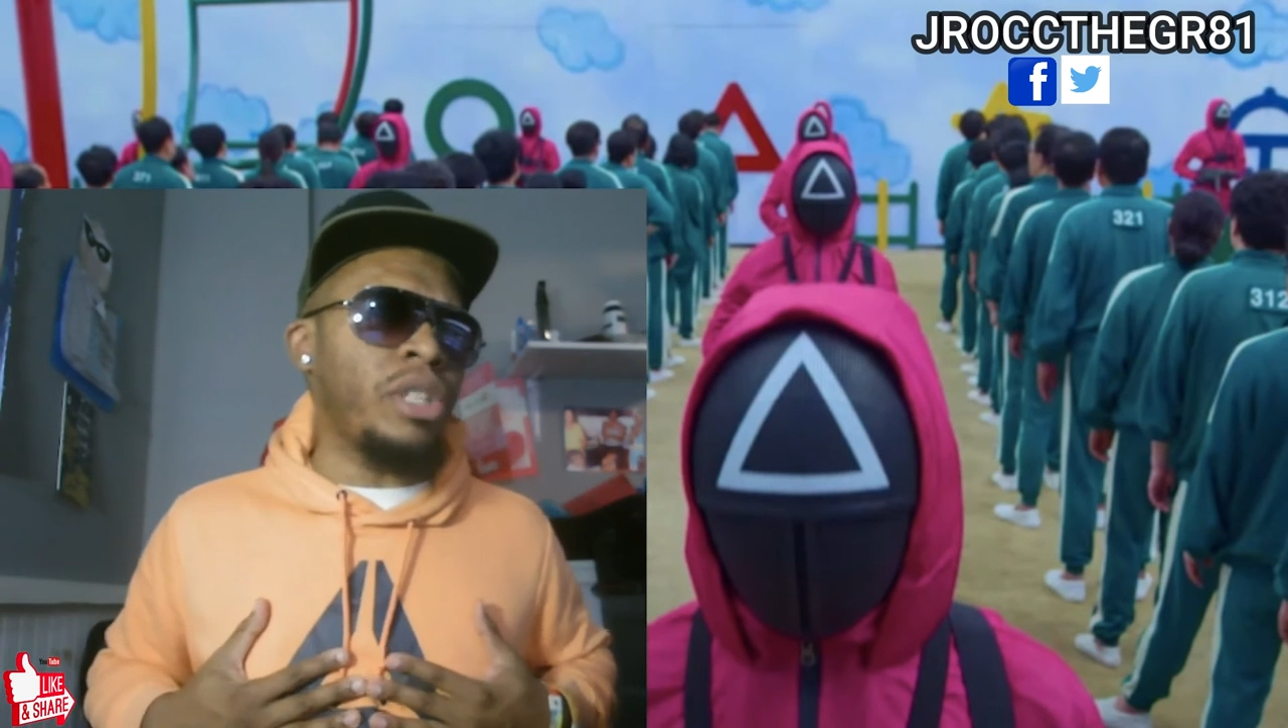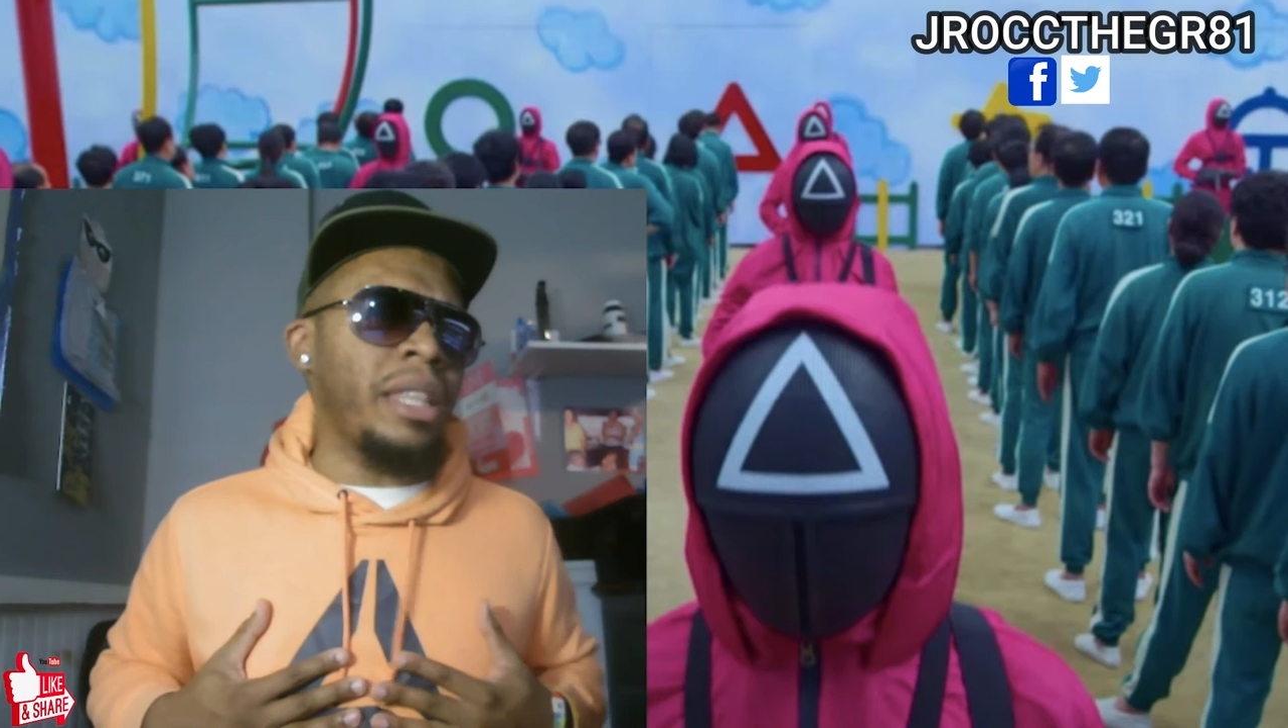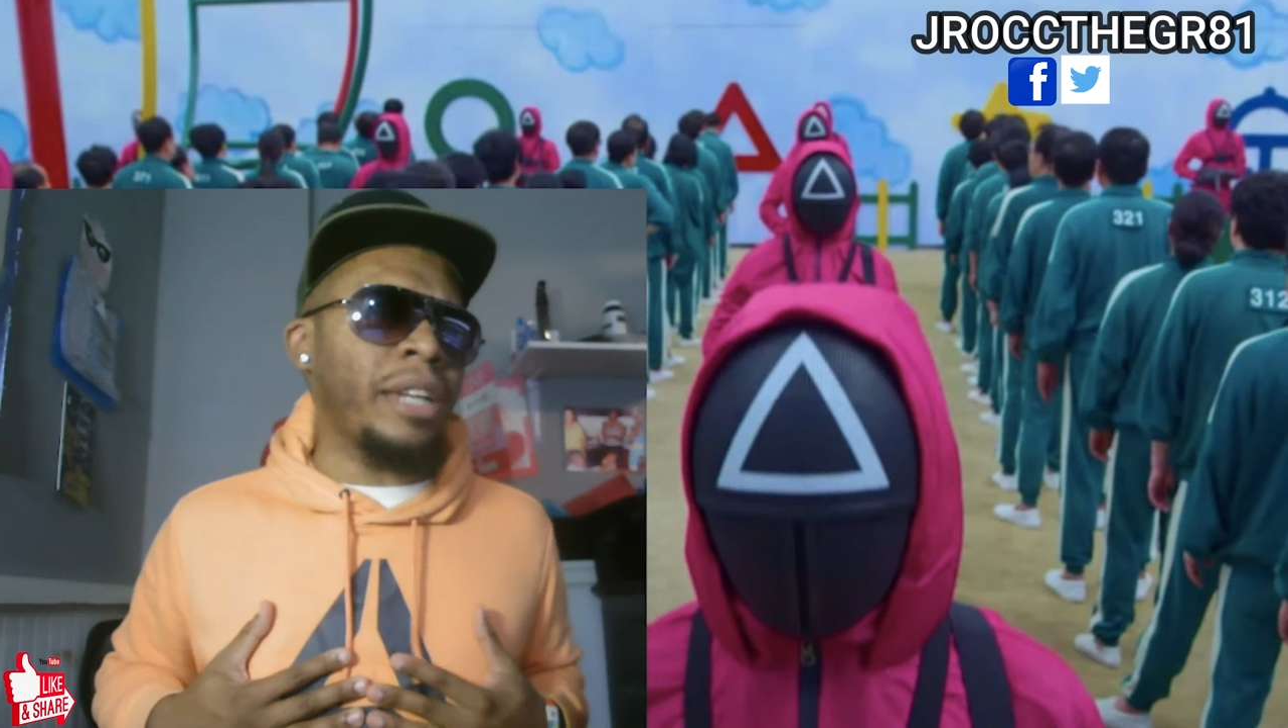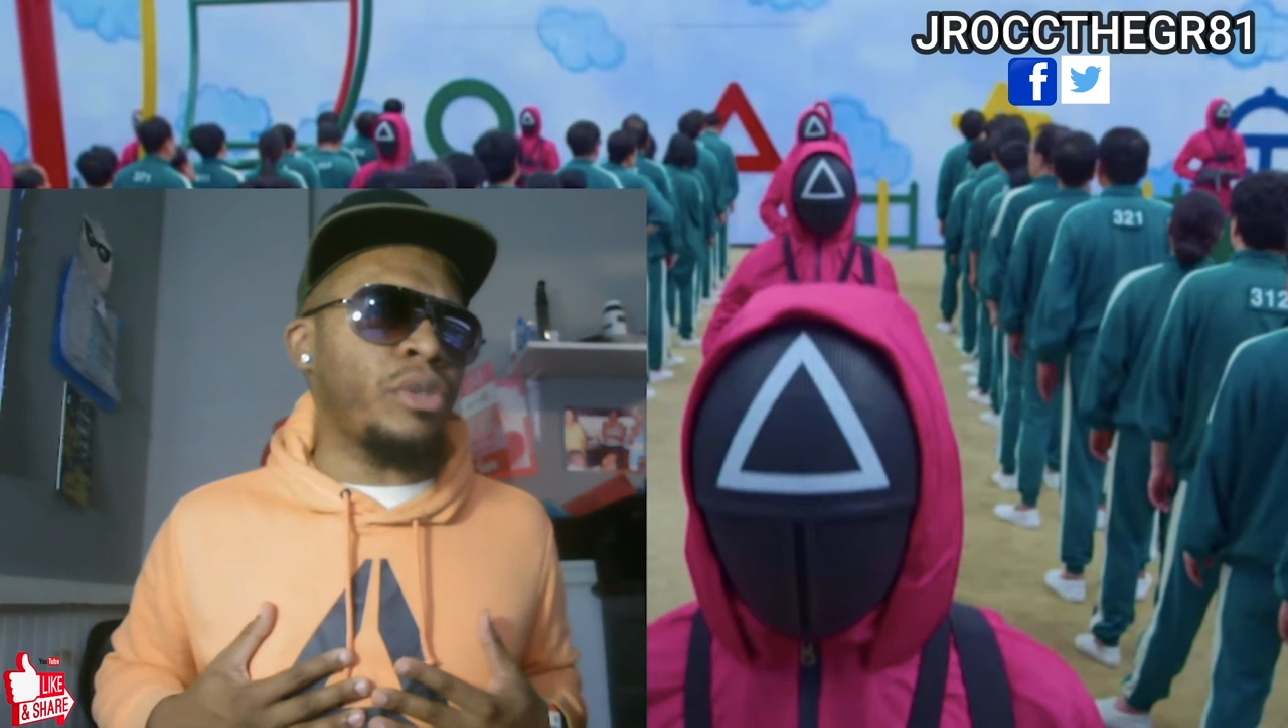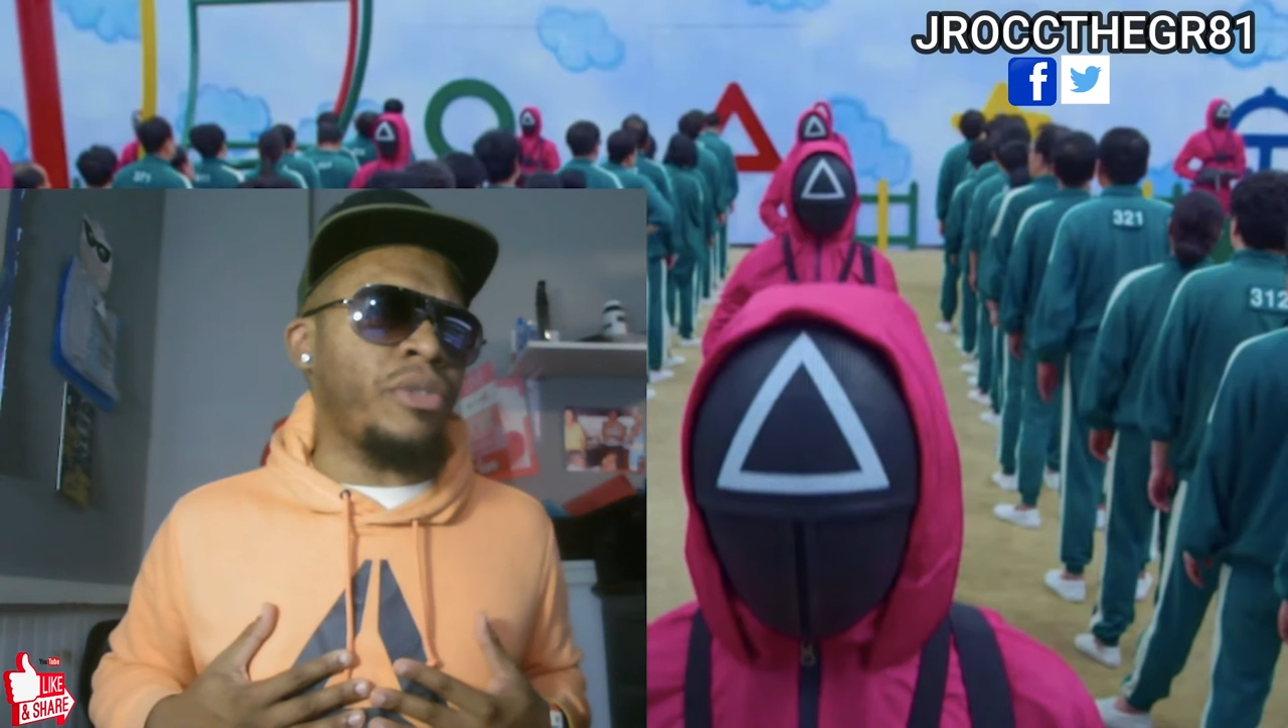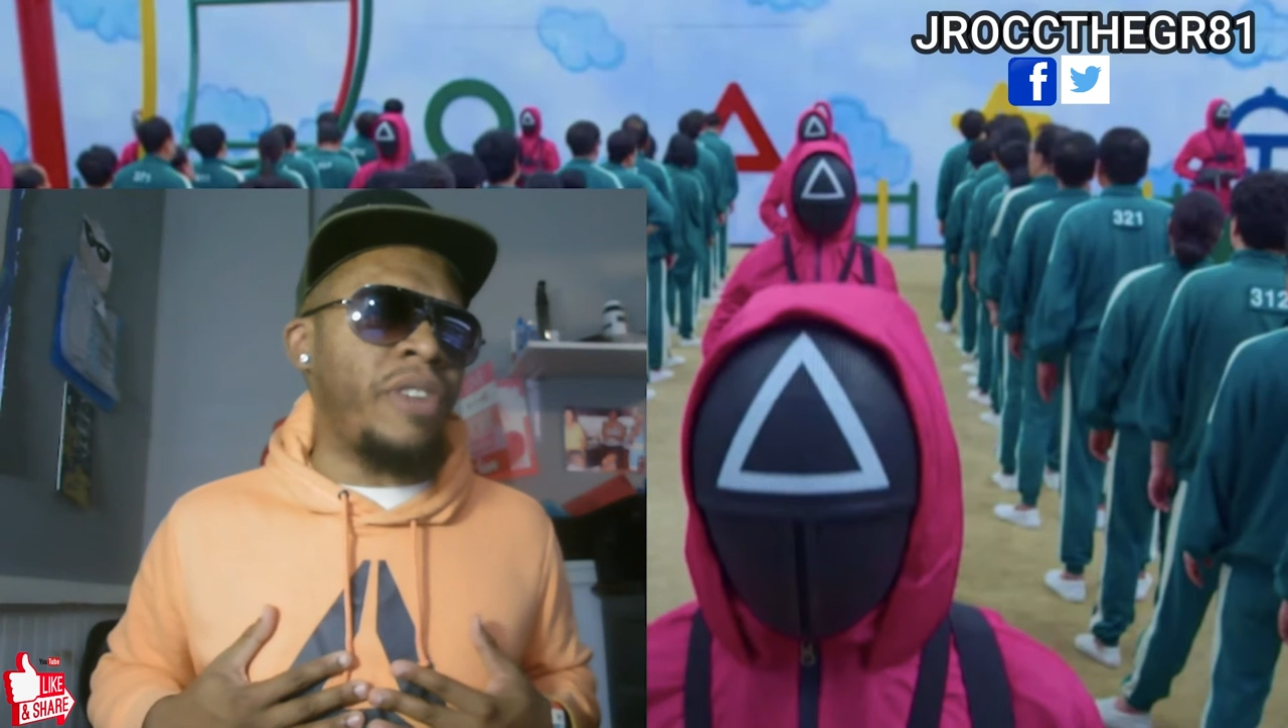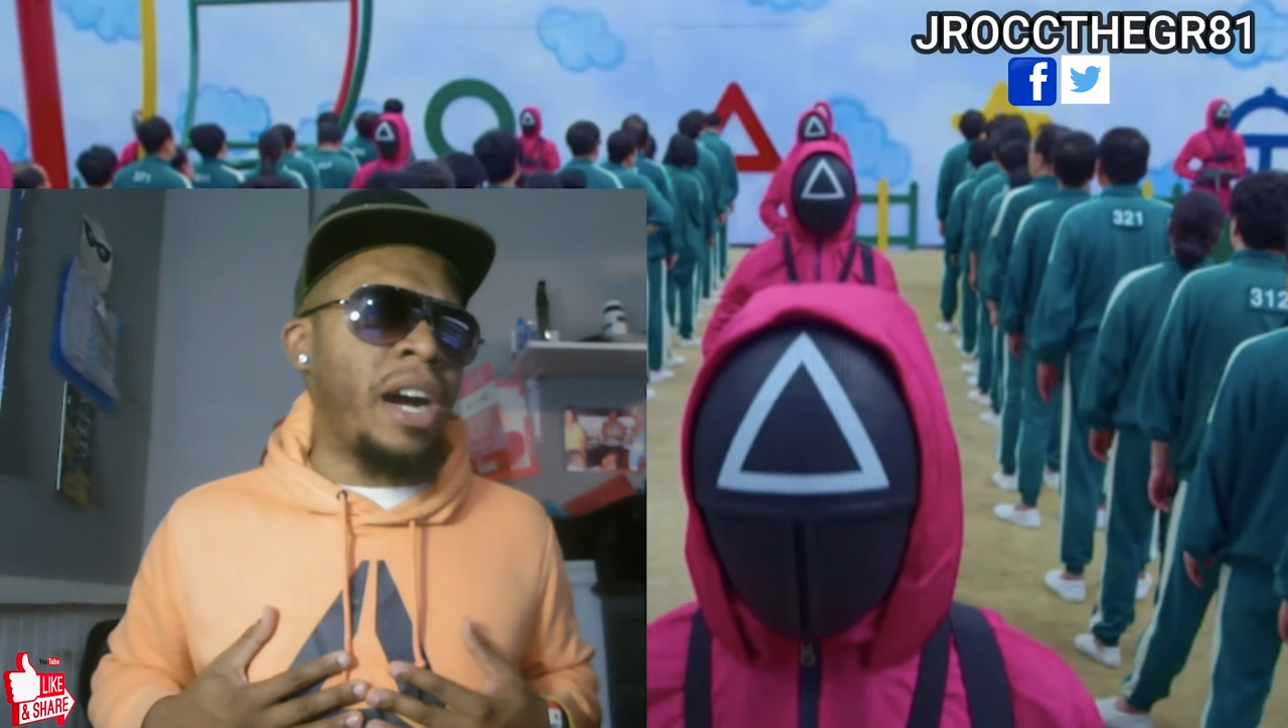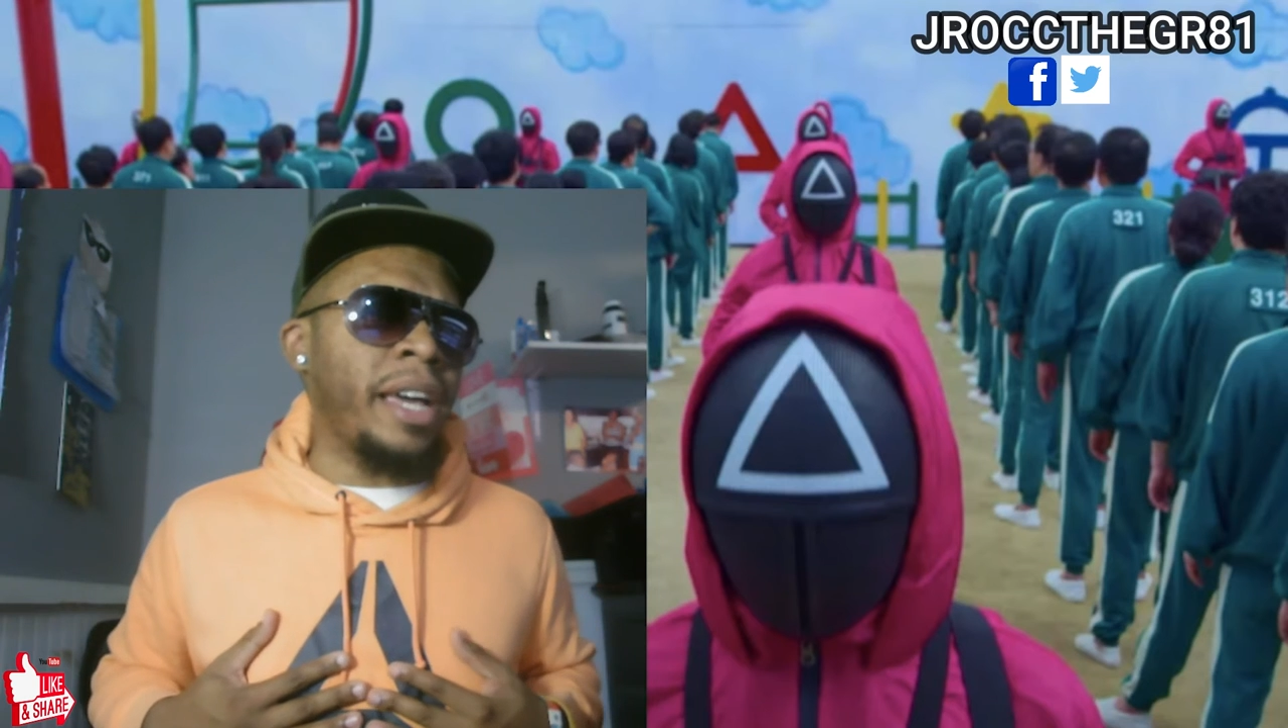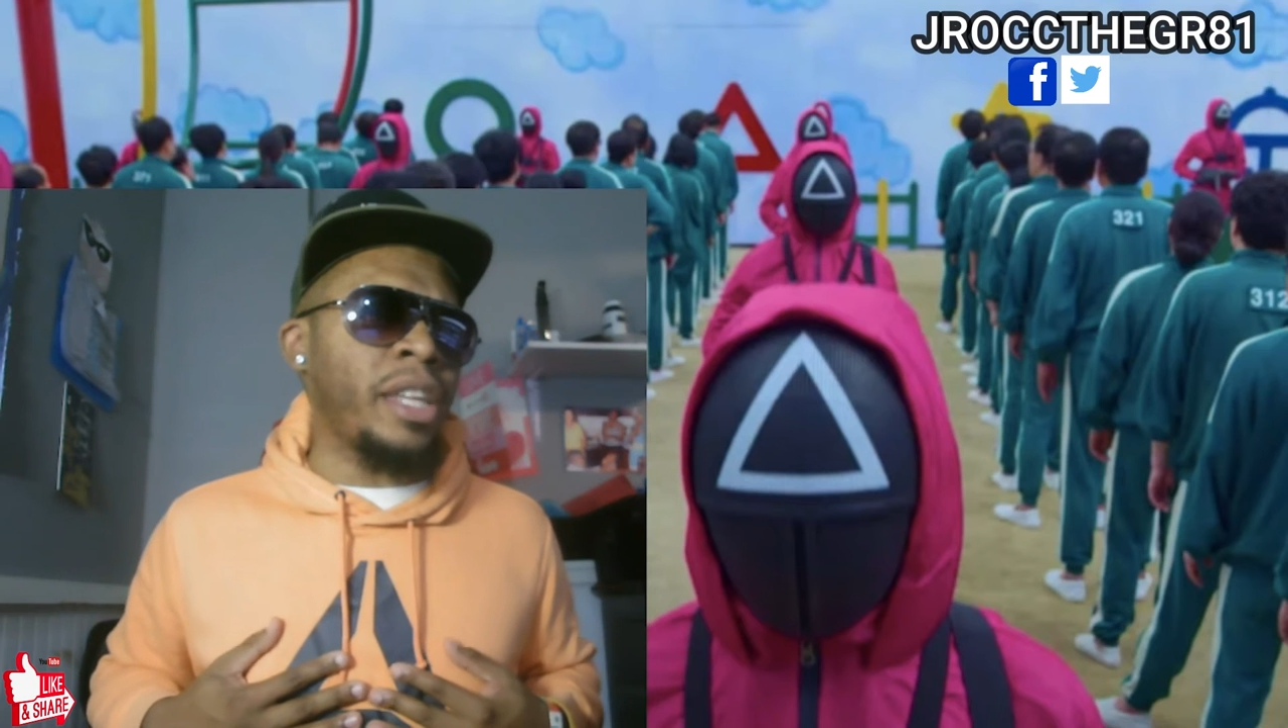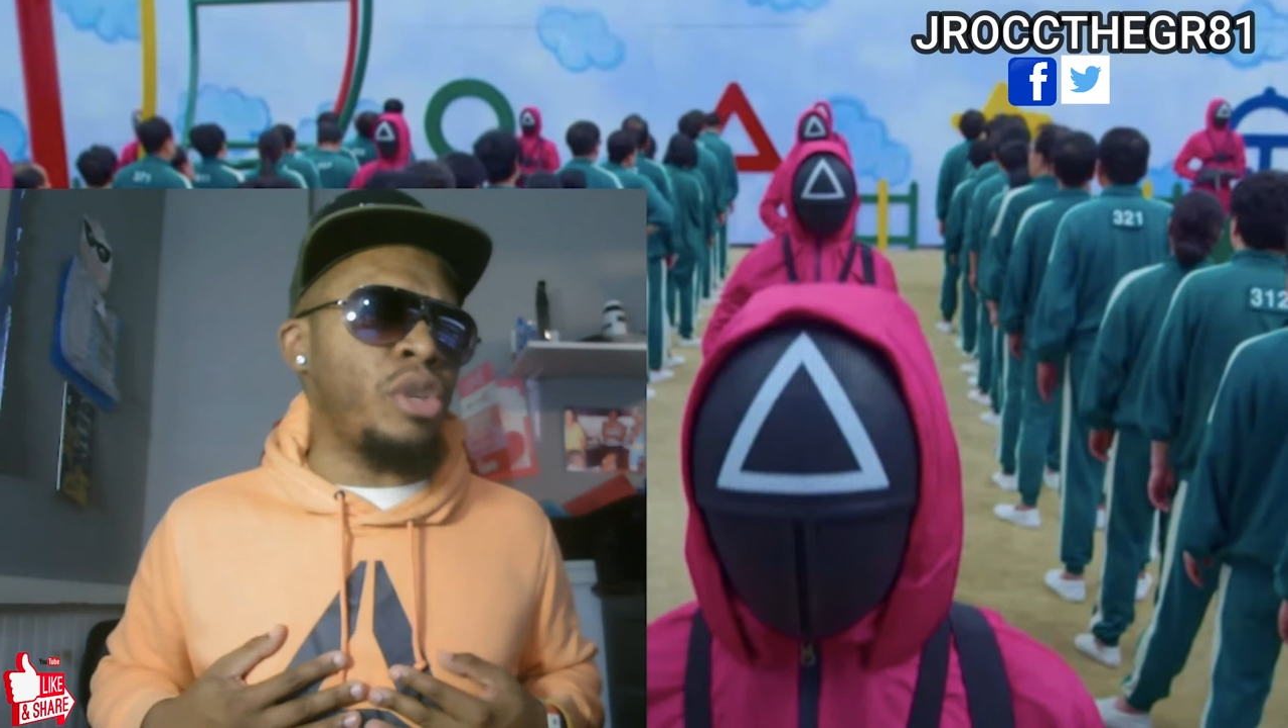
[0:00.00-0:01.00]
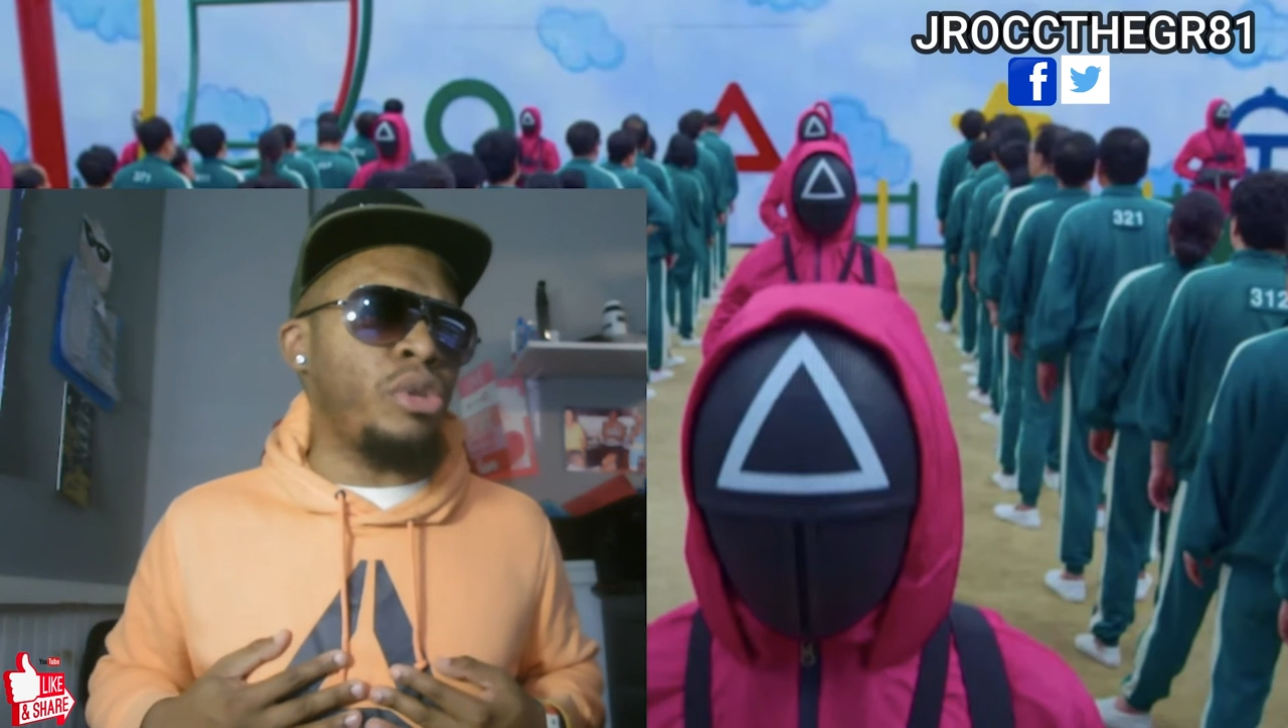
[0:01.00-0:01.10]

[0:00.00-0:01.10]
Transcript: electrifying